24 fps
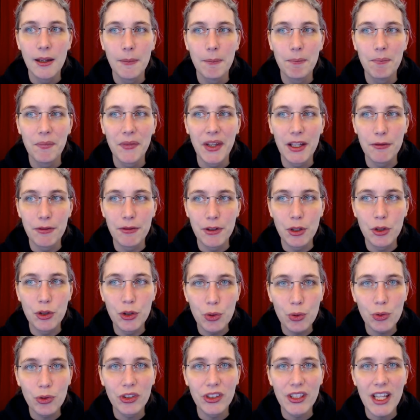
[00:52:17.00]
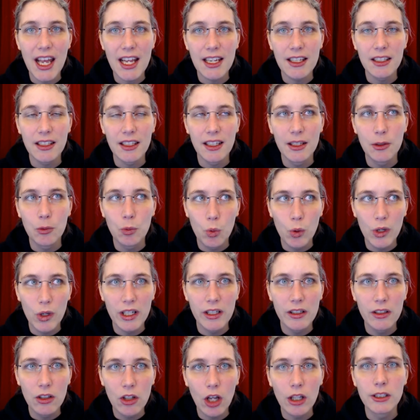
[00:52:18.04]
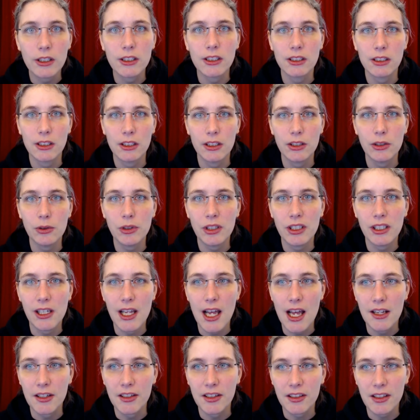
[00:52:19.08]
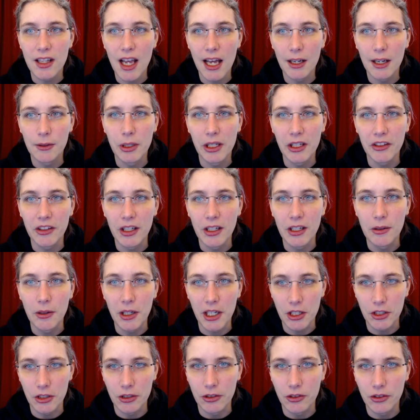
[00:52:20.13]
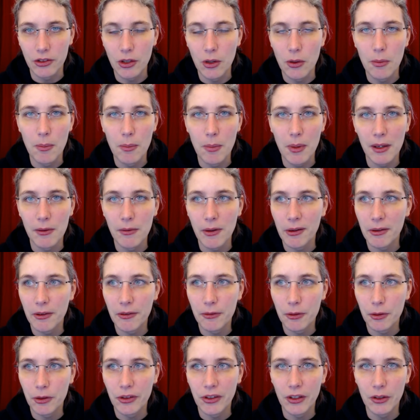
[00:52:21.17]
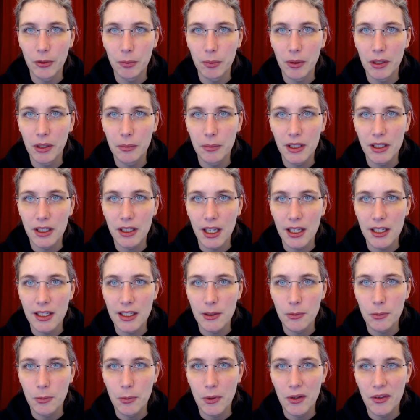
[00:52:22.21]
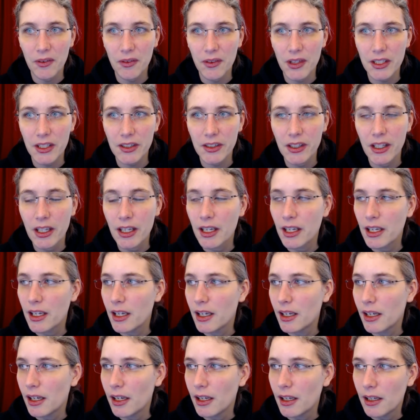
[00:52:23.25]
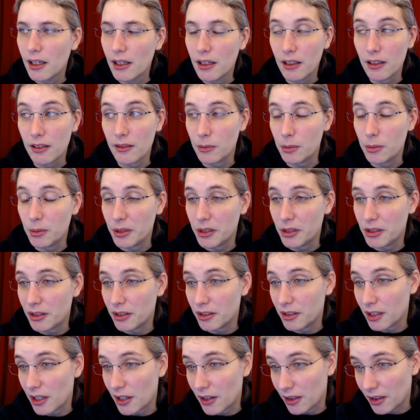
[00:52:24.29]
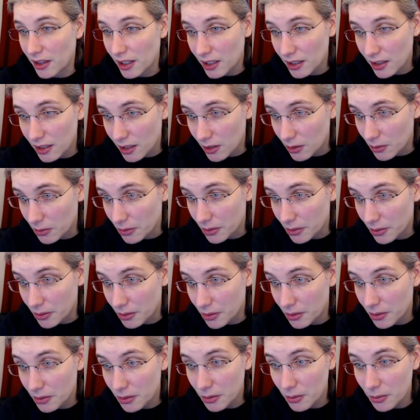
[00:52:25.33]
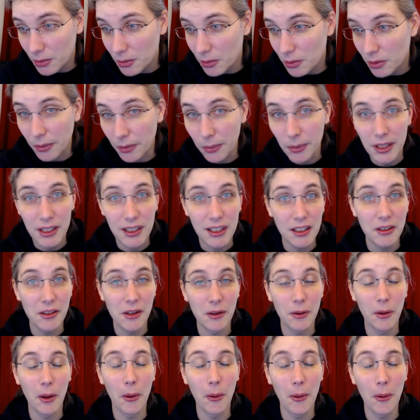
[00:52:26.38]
if you use that, it will not utilize hardware acceleration. So my very first experiment I did with this, which is I think now two or three years ago,